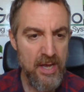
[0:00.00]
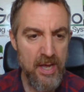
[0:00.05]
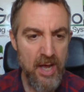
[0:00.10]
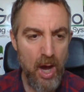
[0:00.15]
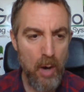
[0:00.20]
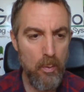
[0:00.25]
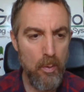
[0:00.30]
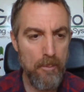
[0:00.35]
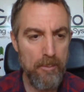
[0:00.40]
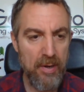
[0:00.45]

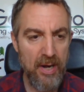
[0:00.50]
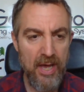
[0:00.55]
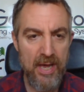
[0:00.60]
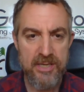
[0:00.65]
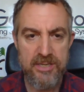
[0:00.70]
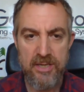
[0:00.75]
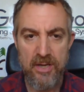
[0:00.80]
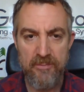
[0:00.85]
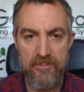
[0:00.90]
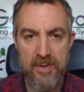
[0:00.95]
I want
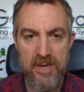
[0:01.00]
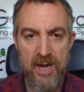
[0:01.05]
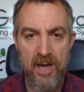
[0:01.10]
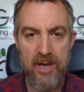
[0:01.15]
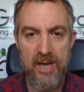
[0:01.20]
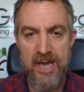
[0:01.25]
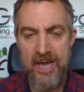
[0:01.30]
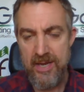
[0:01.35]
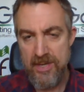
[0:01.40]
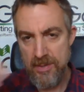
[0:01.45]
players that have been
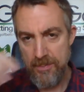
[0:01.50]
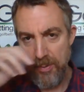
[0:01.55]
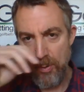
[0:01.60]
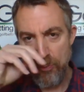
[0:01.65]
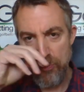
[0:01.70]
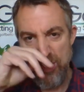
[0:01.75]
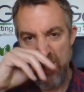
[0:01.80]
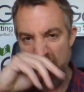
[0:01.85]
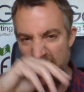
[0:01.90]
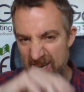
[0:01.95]
up hitting the
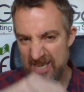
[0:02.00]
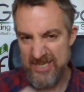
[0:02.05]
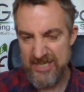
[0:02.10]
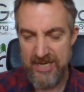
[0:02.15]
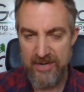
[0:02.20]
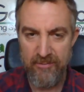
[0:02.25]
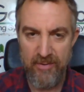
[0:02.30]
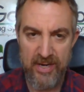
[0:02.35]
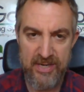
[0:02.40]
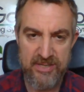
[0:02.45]
ball
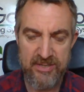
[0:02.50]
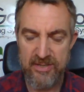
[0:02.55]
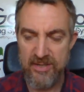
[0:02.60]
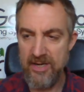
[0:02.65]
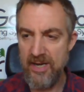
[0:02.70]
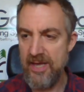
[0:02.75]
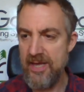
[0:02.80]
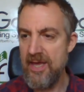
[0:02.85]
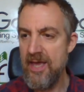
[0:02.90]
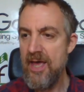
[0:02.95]
nicely
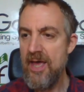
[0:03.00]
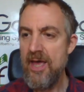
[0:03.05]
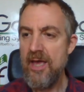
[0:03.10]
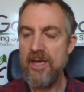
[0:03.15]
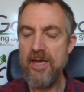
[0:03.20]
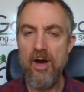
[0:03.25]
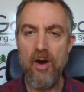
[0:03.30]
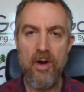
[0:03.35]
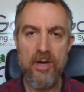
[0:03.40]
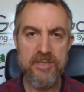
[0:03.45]
recently,
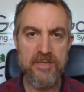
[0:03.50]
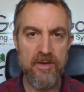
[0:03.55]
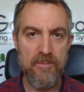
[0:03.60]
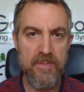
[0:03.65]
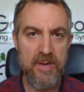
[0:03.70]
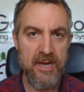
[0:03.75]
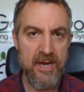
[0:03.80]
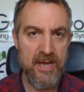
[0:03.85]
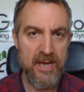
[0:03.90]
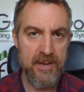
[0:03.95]
guys that have
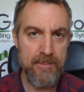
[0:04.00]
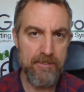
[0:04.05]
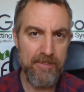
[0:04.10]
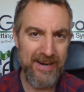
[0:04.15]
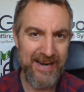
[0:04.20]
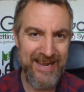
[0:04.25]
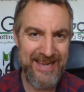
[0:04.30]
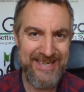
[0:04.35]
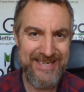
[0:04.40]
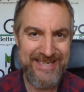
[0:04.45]
been hitting
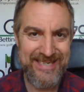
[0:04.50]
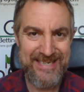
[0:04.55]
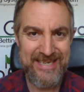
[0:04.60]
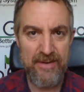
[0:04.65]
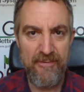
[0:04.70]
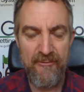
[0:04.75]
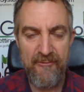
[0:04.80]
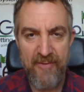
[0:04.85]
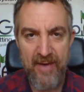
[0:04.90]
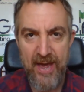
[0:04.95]
plenty
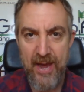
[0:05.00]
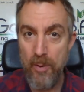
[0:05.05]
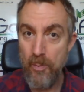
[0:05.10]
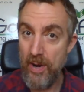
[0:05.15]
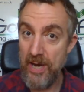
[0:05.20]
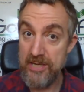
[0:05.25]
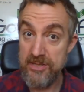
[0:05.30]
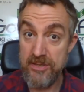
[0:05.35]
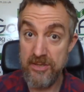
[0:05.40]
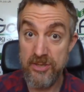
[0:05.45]
of
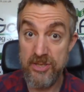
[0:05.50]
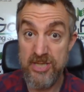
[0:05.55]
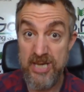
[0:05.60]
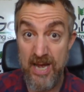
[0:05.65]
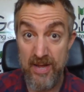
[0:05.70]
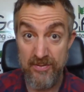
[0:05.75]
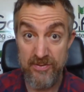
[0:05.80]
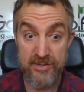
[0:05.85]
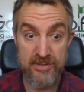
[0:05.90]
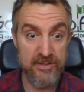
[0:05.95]
fairways and
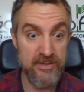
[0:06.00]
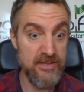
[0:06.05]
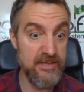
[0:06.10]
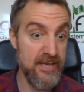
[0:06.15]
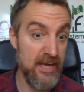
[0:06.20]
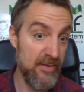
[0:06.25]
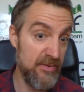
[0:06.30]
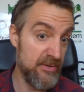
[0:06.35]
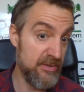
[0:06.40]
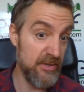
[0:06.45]
tons and
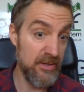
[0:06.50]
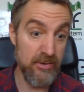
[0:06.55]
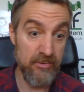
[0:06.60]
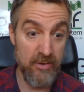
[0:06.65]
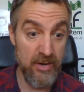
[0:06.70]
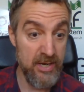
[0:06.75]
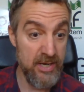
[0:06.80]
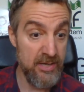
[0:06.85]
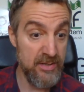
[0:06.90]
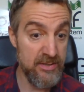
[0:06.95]
tons and
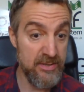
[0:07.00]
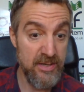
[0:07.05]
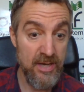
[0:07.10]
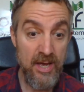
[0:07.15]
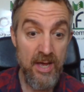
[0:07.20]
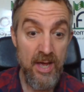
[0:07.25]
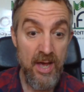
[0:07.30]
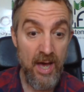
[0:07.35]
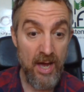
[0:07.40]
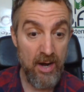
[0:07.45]
greens,
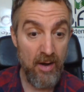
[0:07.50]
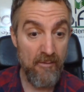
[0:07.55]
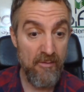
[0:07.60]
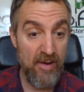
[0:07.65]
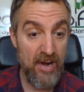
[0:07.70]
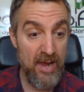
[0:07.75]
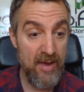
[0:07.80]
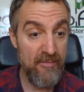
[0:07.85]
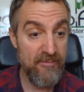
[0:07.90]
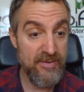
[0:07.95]
and I've
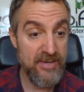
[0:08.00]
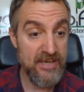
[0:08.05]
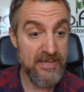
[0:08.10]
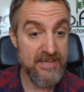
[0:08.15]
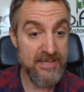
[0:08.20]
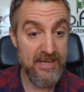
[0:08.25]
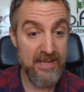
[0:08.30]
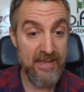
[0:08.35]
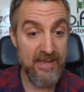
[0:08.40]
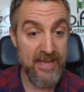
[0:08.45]
left
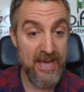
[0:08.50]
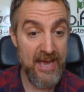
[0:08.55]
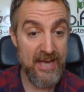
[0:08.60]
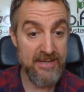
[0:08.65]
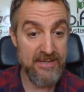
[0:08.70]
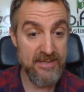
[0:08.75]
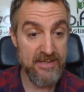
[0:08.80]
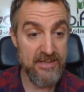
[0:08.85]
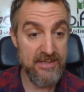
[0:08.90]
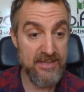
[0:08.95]
it
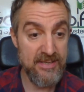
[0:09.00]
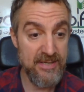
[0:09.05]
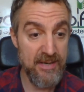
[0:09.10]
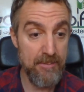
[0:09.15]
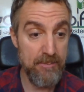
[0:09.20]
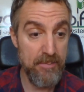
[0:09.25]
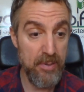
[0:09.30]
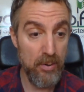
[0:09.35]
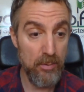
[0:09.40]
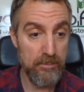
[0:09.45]
that
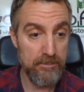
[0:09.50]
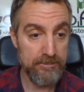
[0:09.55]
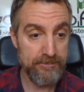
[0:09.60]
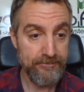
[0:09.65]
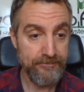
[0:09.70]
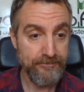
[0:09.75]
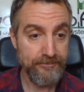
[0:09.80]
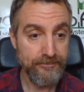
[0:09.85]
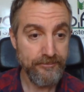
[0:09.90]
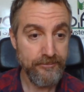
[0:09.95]
simple.
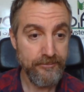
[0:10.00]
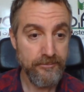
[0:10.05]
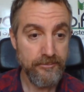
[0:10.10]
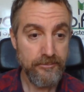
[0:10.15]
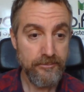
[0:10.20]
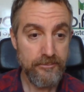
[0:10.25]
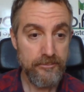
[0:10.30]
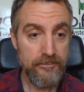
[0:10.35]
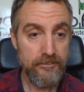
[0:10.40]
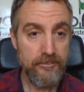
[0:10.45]

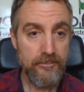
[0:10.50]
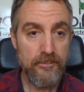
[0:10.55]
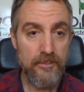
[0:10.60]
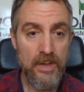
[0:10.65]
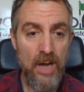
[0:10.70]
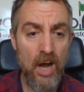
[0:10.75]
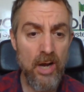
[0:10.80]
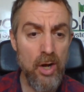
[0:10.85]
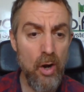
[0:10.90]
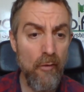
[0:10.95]

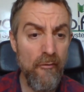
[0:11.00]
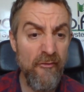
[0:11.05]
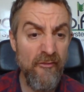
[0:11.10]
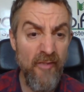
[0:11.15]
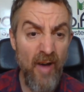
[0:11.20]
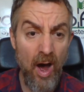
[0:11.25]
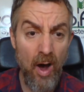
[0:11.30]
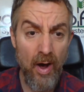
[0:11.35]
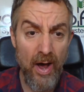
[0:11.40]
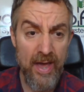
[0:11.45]
I got
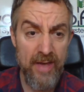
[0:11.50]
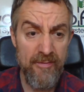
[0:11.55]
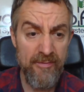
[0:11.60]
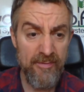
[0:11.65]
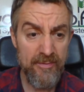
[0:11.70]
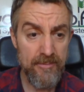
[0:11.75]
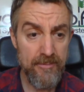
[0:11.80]
five.